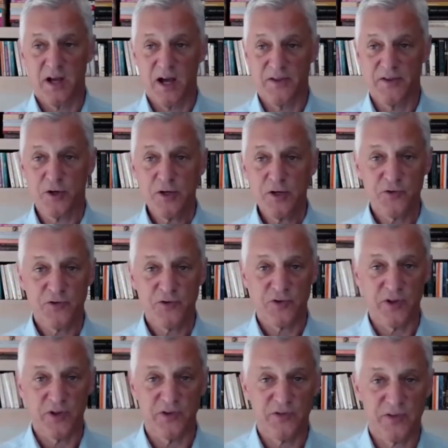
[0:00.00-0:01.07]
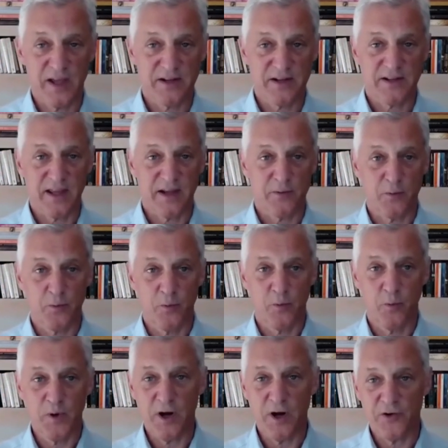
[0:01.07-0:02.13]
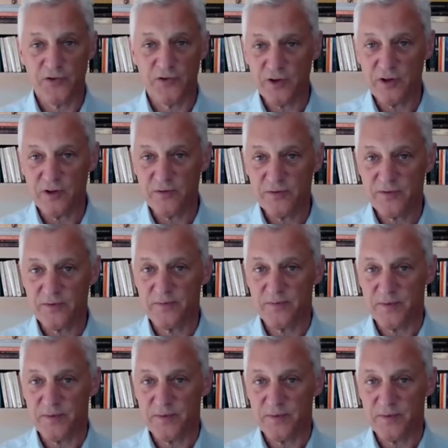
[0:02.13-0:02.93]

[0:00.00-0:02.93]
Uh, the good news is that that we are still